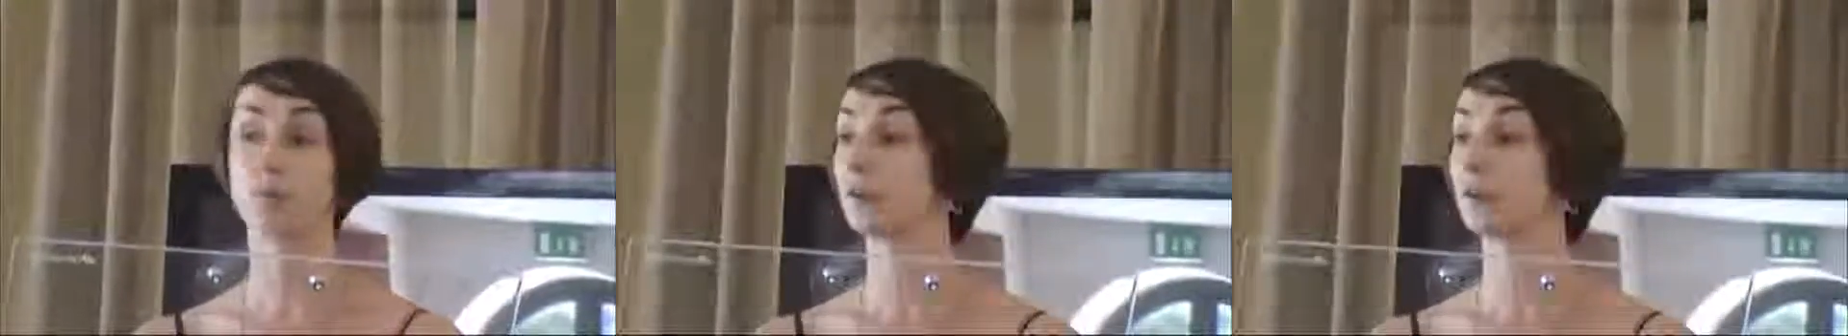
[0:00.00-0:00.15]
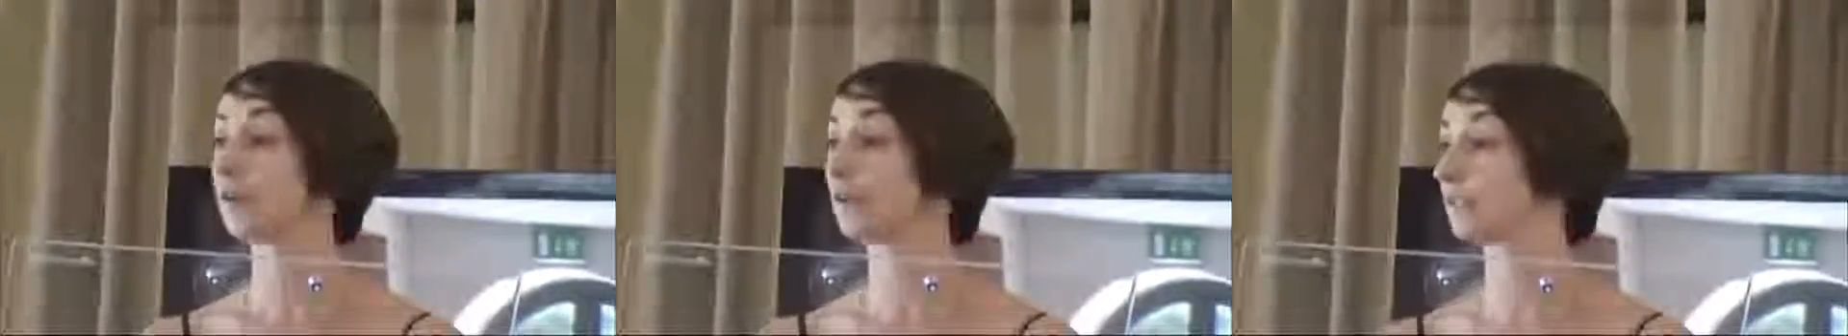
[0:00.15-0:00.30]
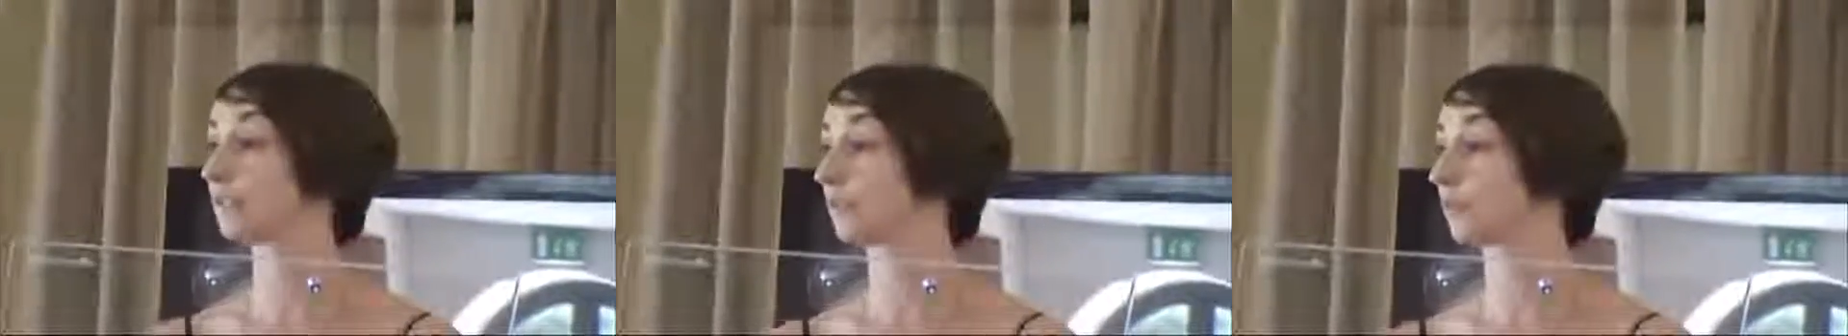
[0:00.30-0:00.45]

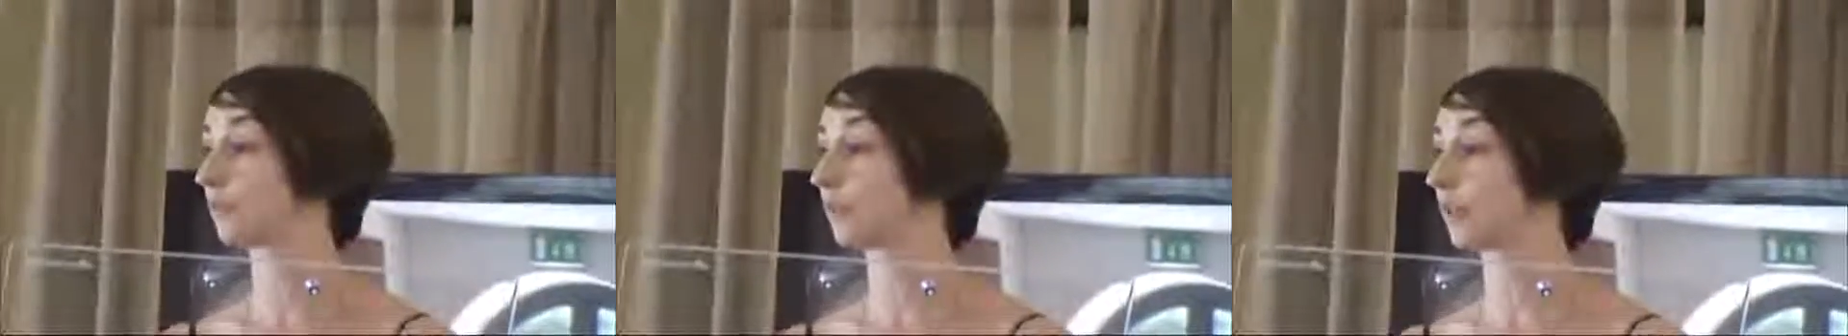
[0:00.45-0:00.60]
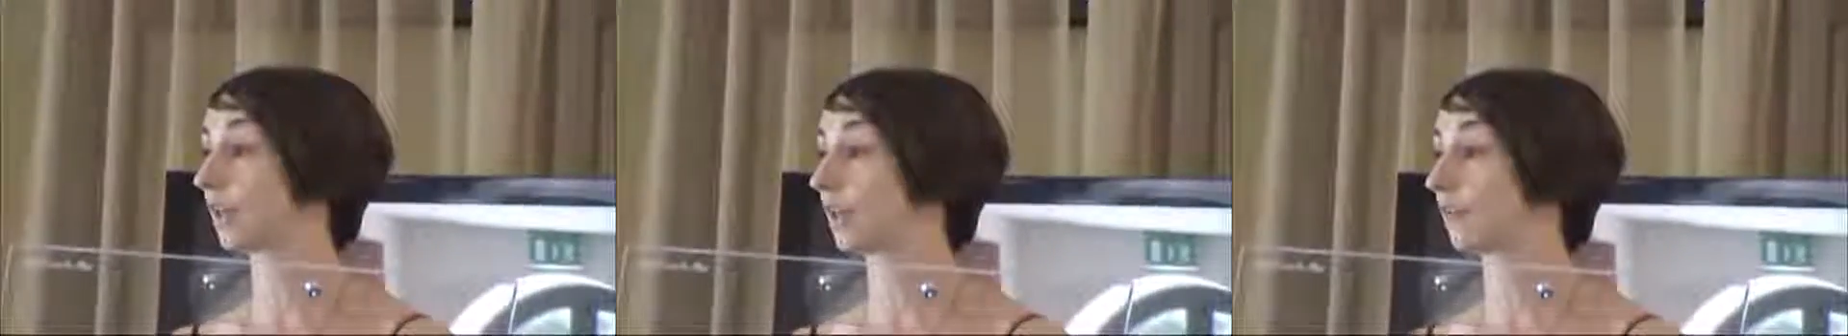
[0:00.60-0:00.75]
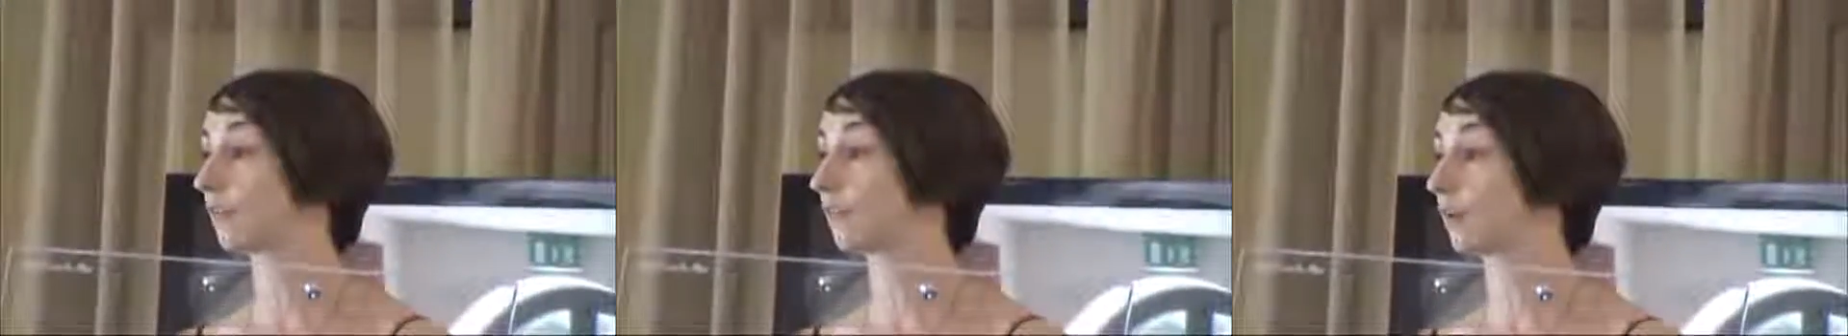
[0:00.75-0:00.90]
political
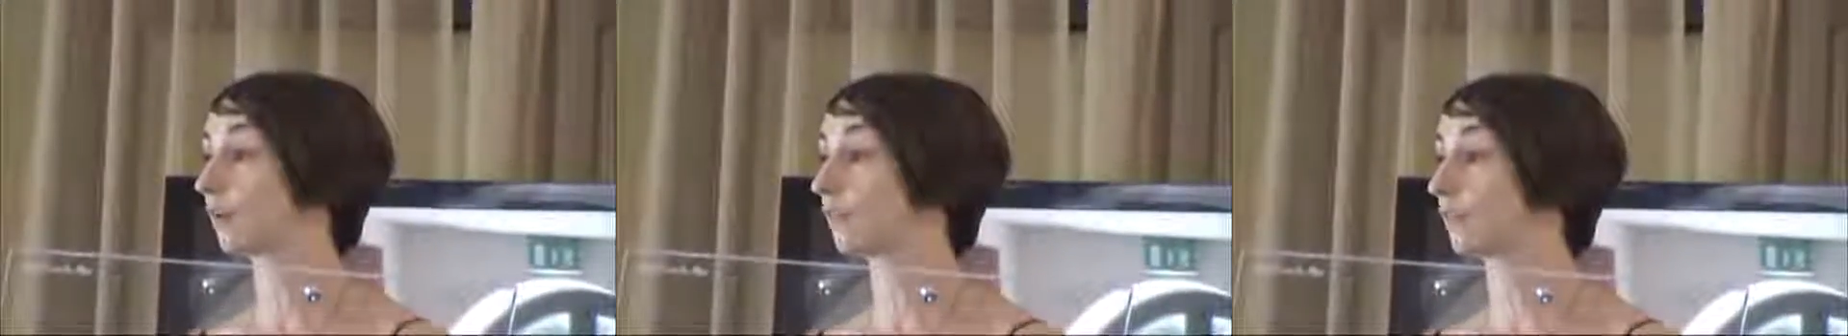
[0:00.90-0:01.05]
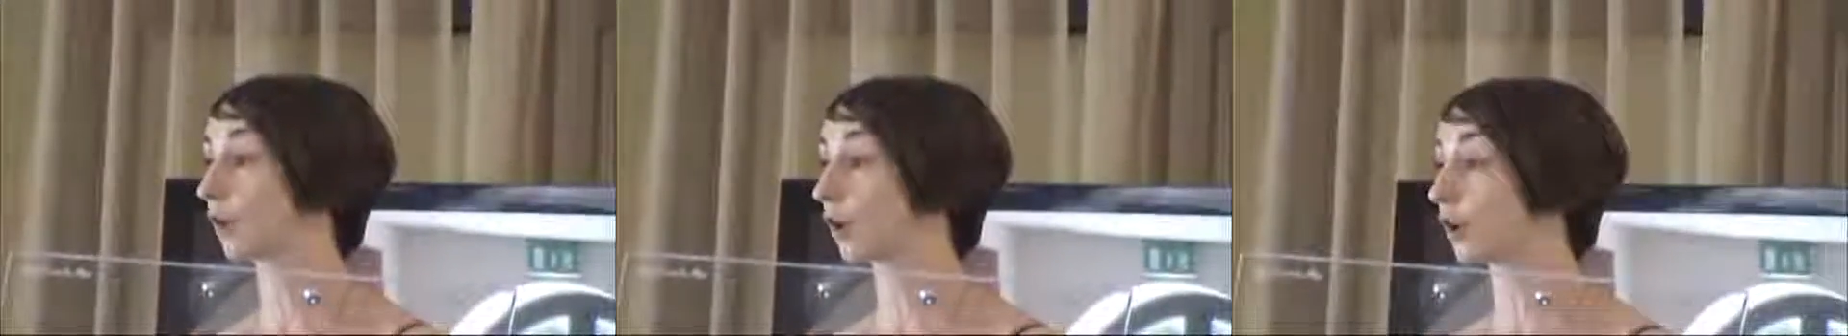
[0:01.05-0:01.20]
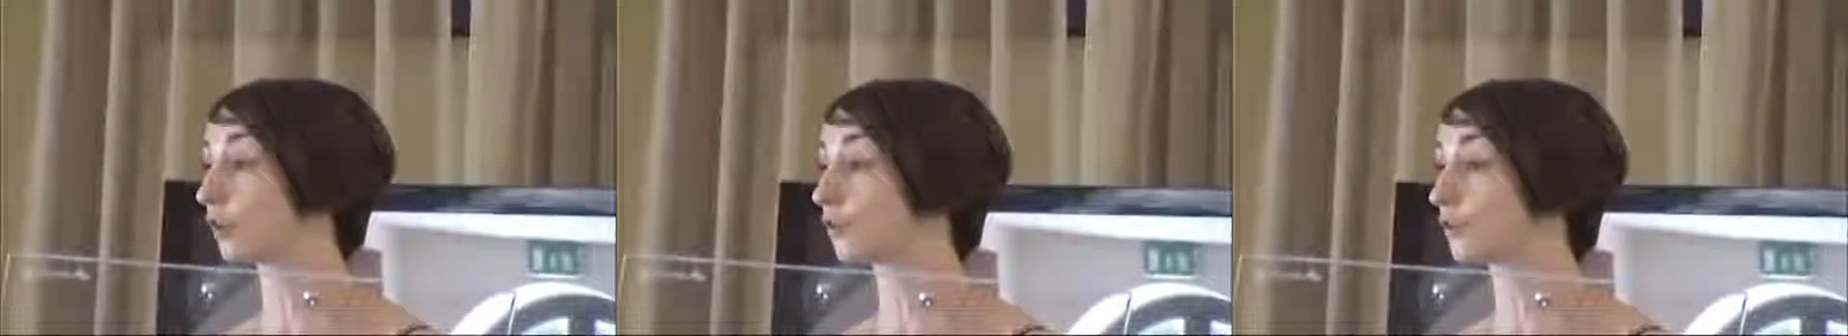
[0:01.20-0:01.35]
life of
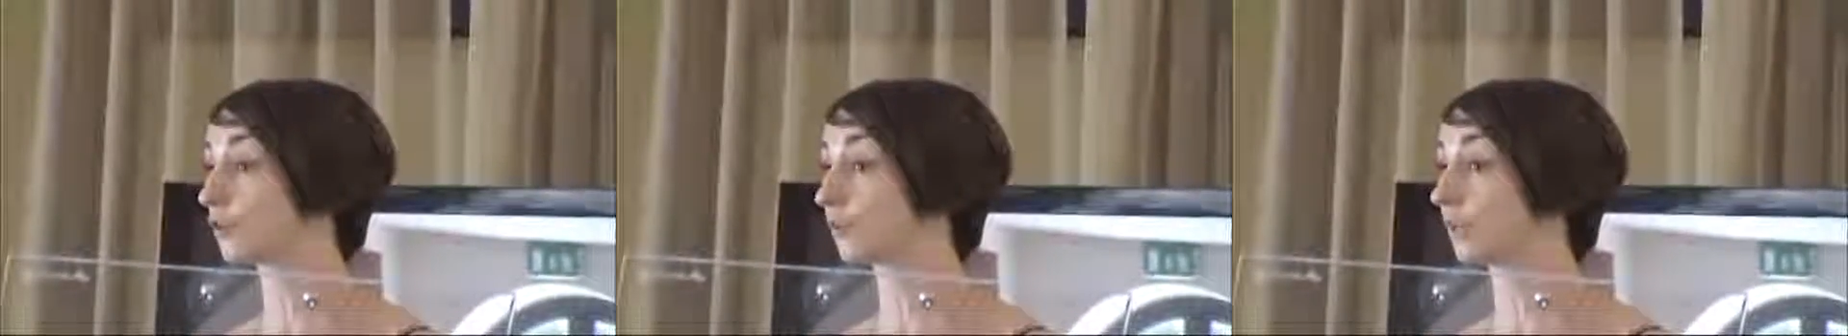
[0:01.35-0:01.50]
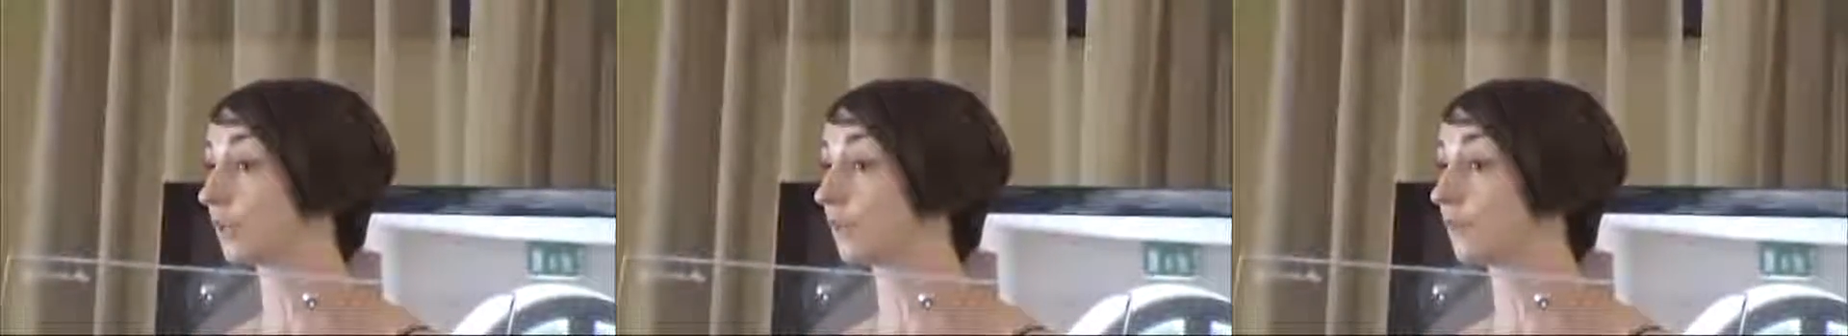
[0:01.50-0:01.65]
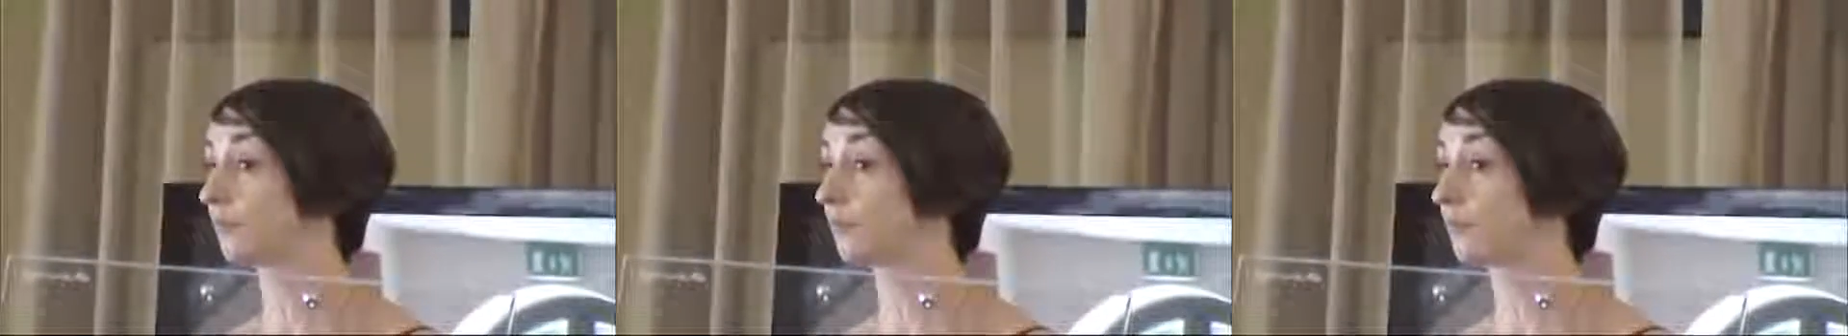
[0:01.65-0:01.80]
a
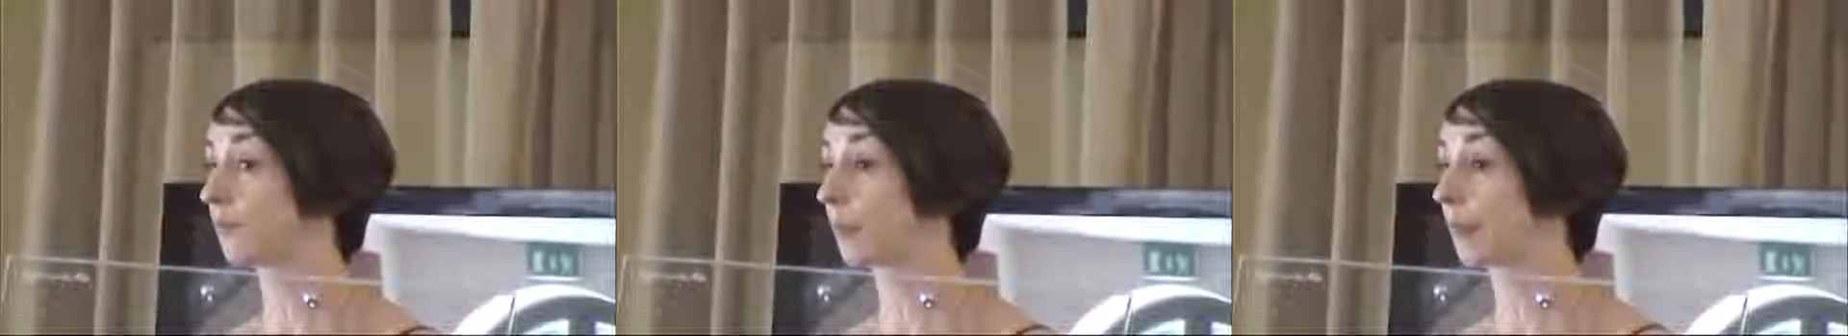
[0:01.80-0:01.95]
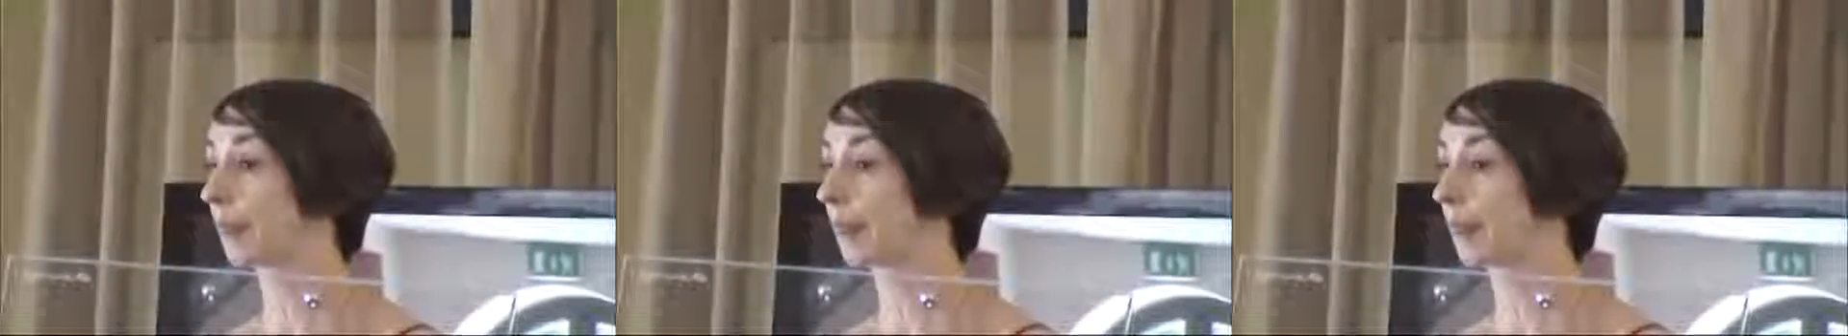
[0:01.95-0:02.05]
country